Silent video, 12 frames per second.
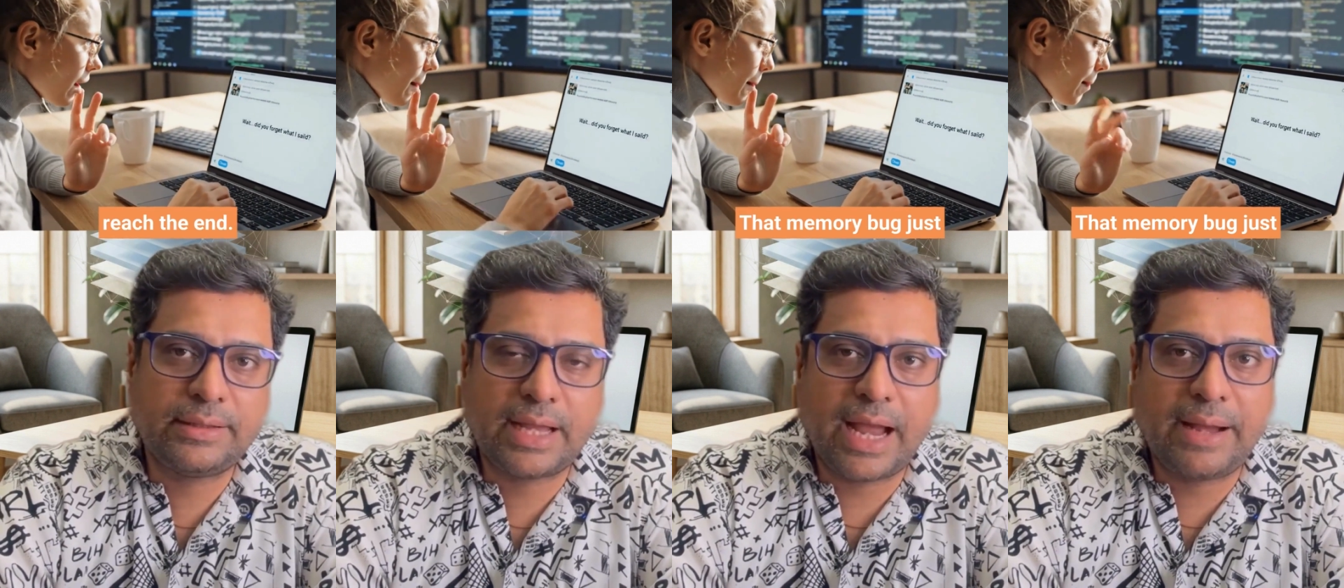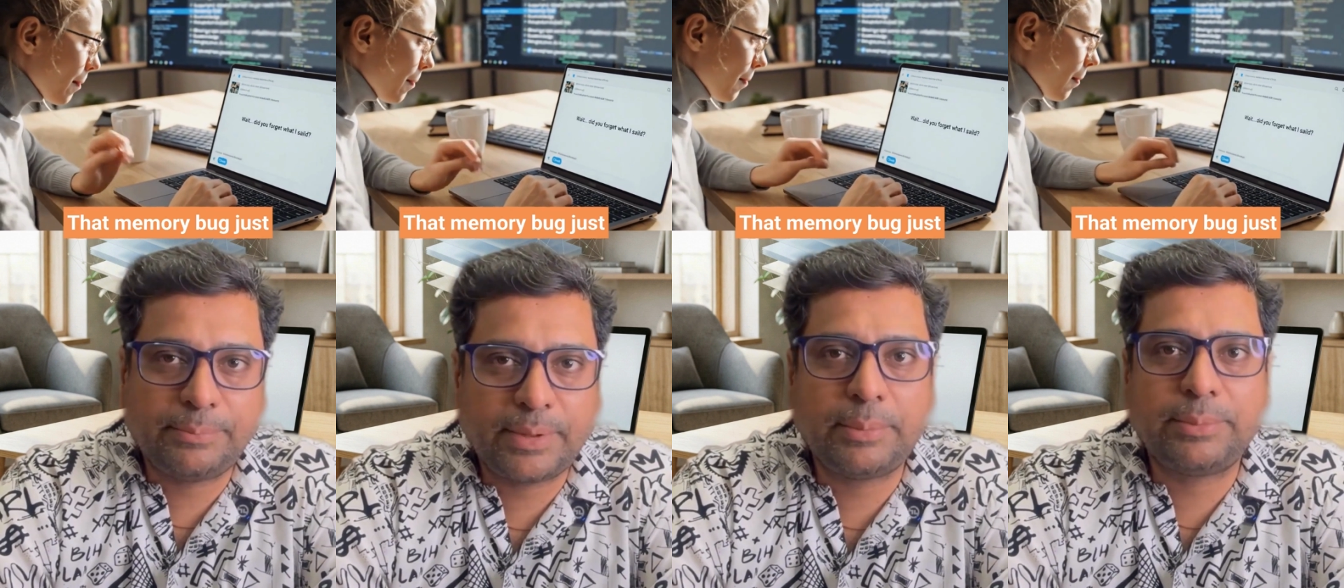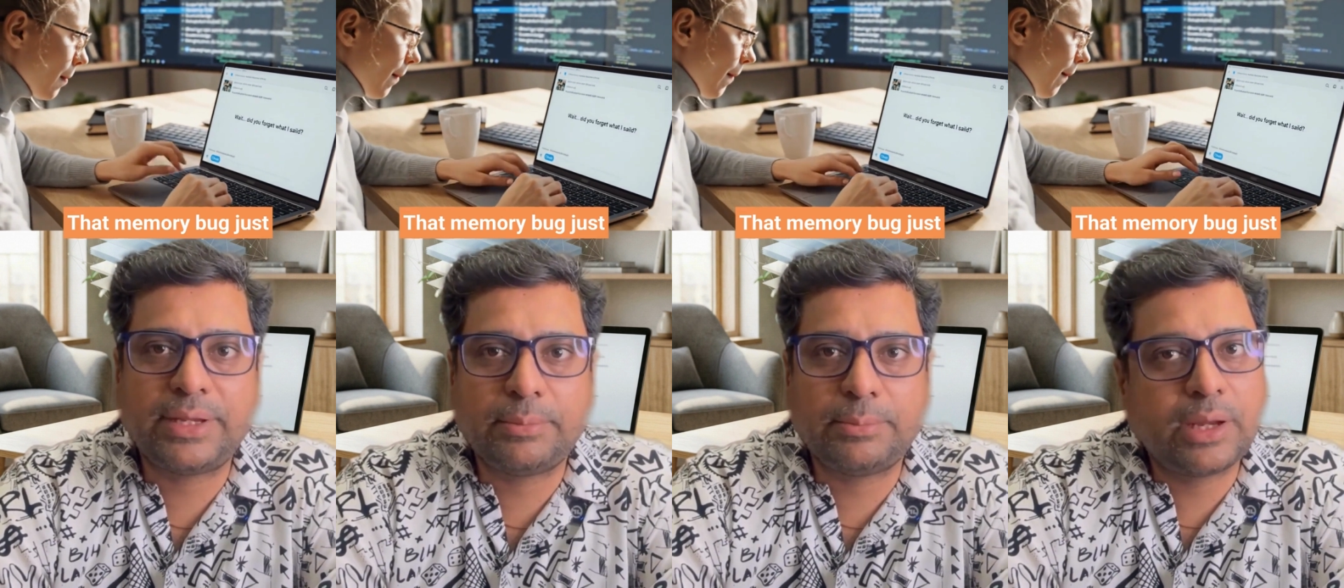That
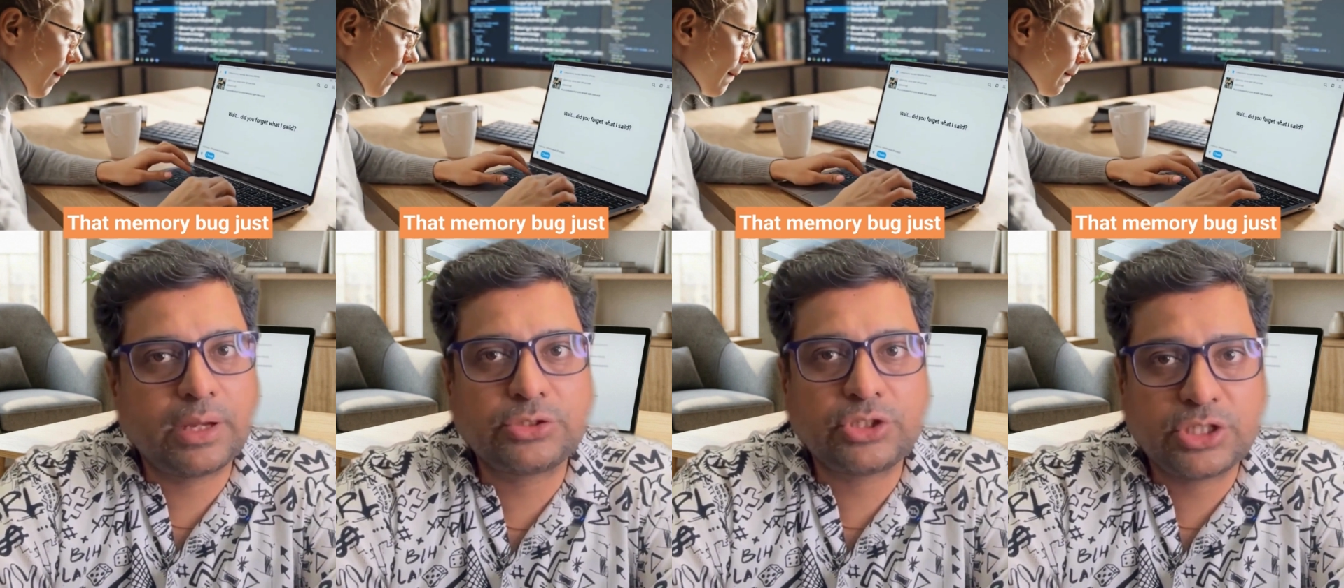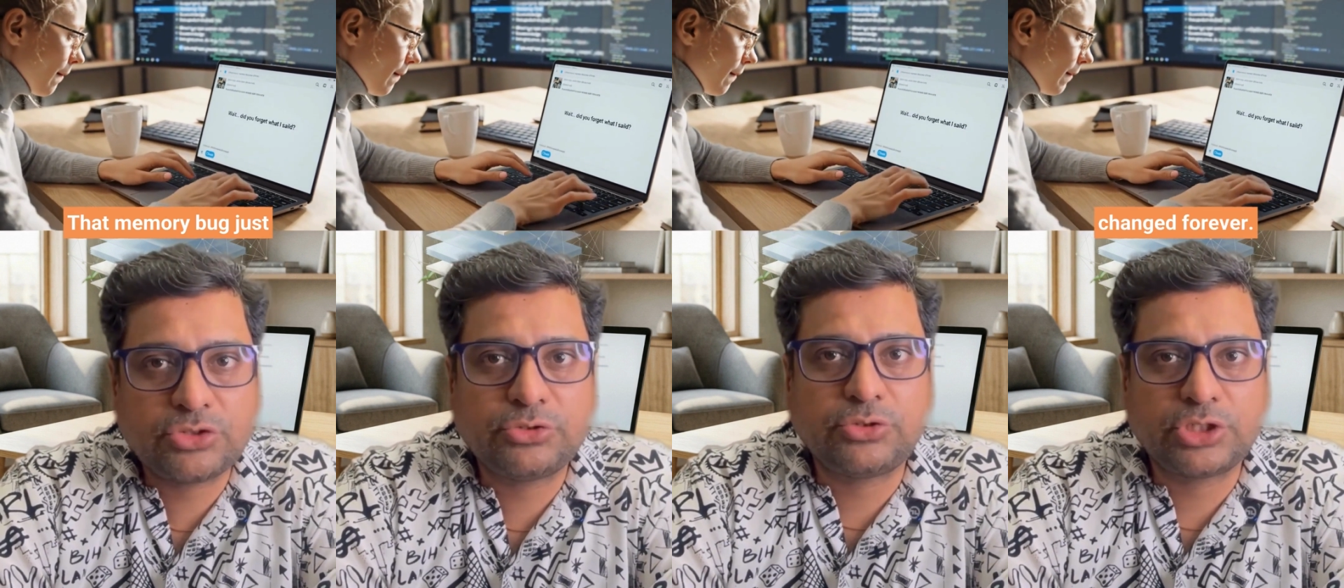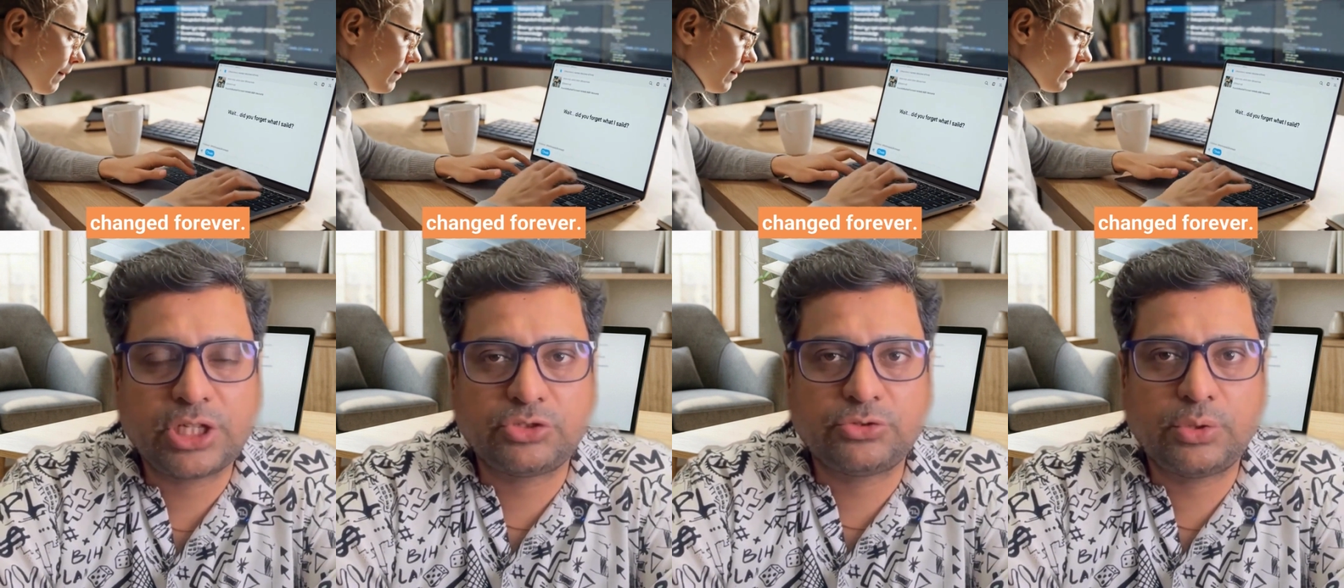memory bug just
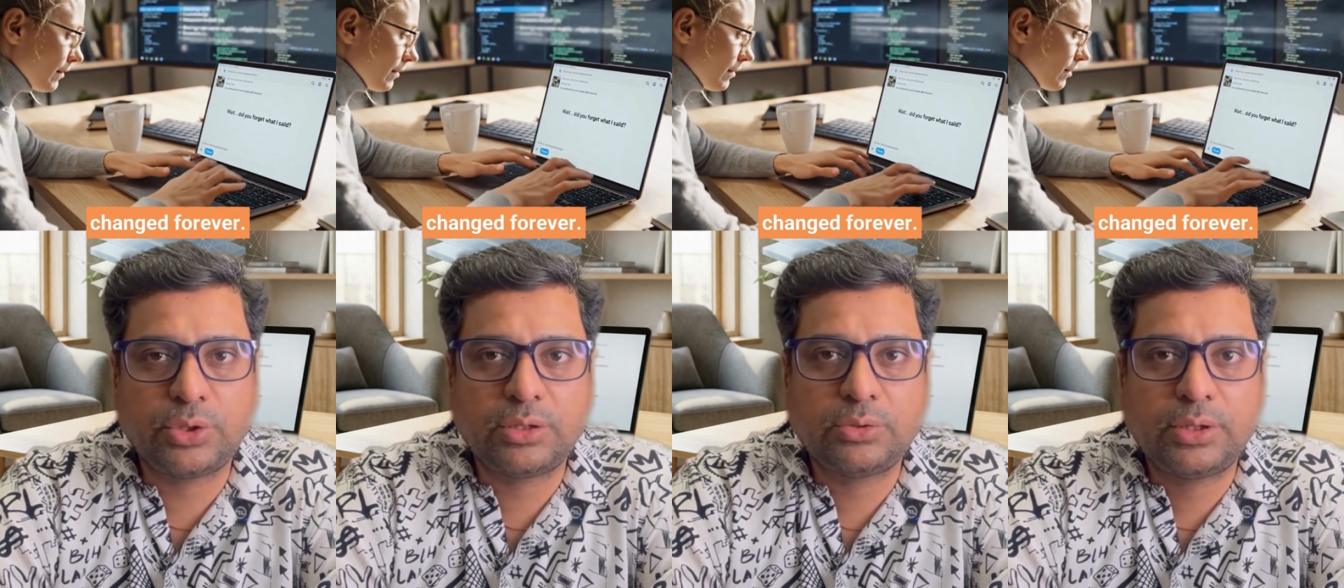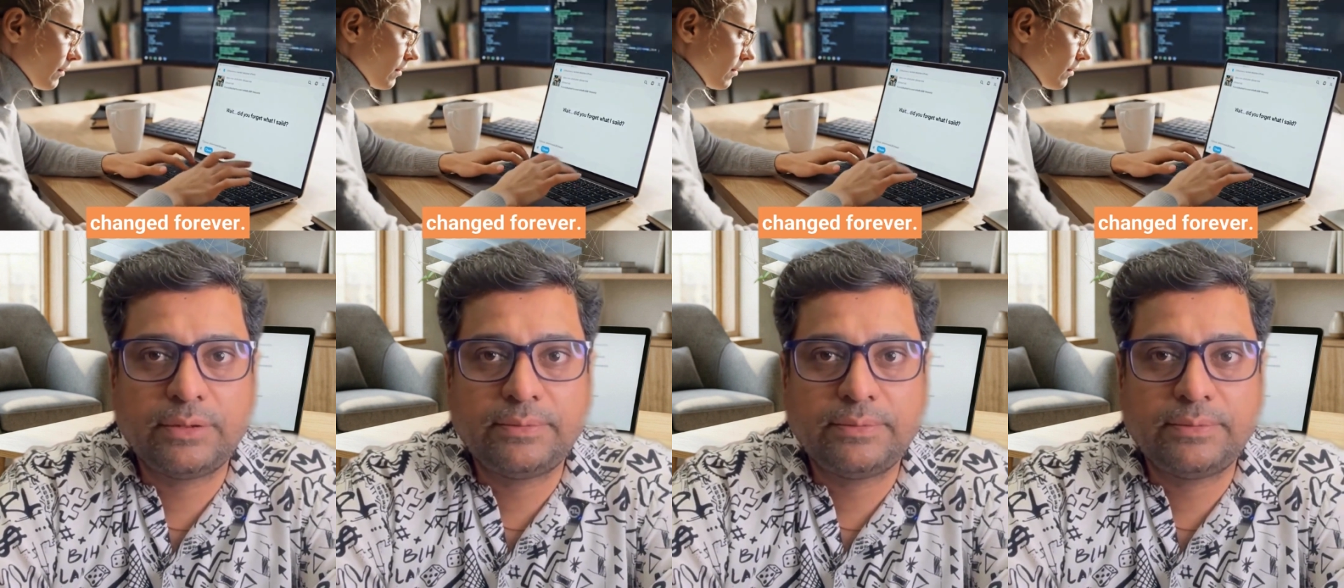changed forever.